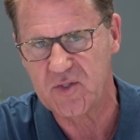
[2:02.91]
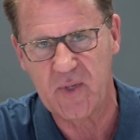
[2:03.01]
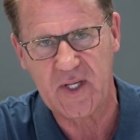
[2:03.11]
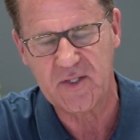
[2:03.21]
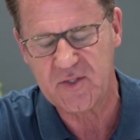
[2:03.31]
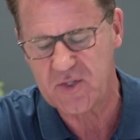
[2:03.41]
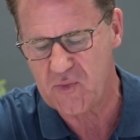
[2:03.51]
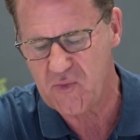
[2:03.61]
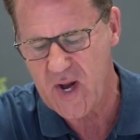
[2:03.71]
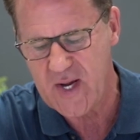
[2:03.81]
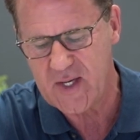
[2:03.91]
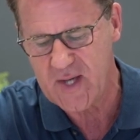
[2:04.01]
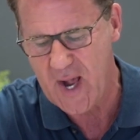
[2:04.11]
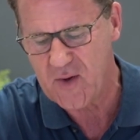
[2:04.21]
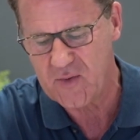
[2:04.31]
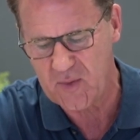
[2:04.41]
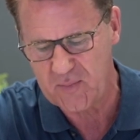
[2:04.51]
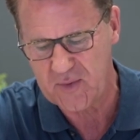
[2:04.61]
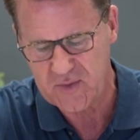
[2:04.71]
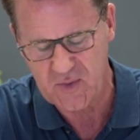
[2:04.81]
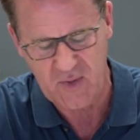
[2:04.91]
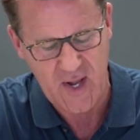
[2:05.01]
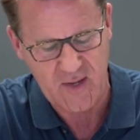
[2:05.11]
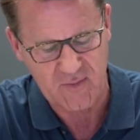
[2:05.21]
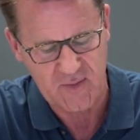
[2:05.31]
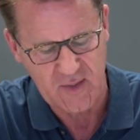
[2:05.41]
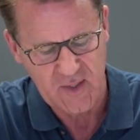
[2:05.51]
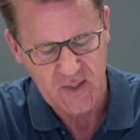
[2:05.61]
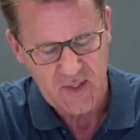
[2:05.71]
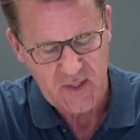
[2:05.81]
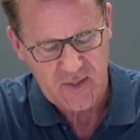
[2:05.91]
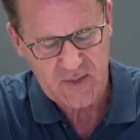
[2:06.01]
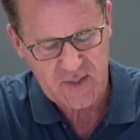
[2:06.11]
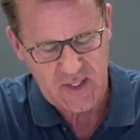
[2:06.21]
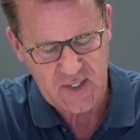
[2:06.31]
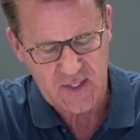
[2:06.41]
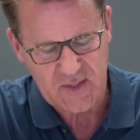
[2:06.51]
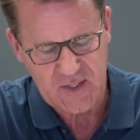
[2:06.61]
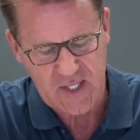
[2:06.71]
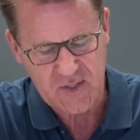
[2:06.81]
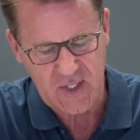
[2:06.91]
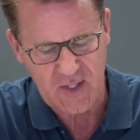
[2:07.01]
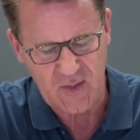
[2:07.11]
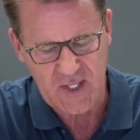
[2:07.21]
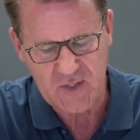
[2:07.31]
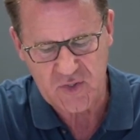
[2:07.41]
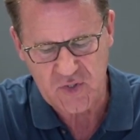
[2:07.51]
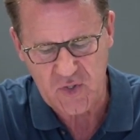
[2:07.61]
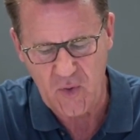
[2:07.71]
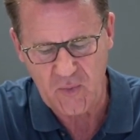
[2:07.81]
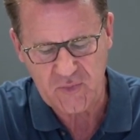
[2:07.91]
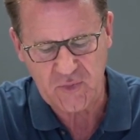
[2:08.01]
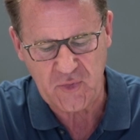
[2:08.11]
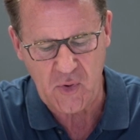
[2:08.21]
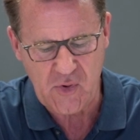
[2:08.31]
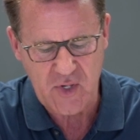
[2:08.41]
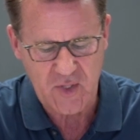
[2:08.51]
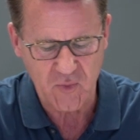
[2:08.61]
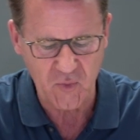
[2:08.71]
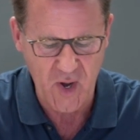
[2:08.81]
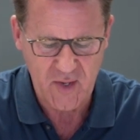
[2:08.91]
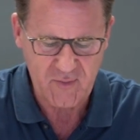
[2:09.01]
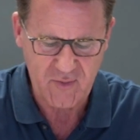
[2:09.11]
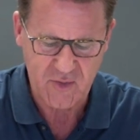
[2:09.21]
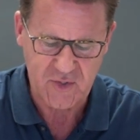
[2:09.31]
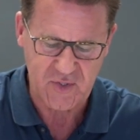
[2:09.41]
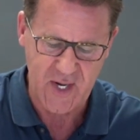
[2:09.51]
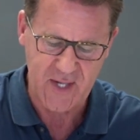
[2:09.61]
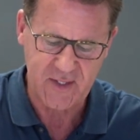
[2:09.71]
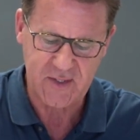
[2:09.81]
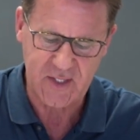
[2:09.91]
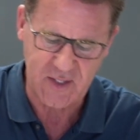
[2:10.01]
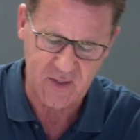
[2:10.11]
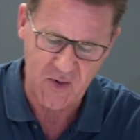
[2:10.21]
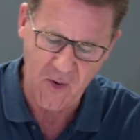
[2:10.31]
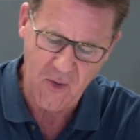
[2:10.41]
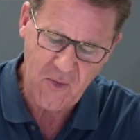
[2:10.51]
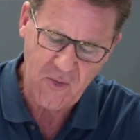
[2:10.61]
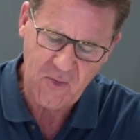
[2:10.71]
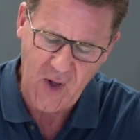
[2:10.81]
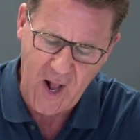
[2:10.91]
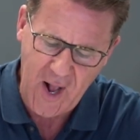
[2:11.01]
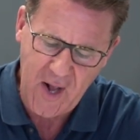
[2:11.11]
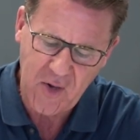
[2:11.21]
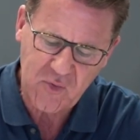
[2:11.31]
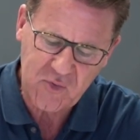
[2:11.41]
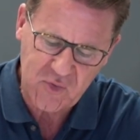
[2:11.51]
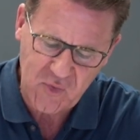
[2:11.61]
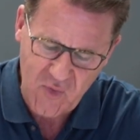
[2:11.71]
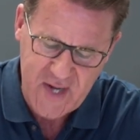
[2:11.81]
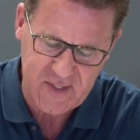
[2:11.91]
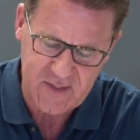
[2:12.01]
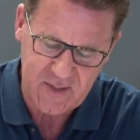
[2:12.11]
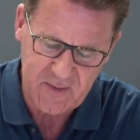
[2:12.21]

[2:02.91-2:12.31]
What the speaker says: begins to rain down upon your life. You see, it says here in Psalm 31, verse 19, oh, how great,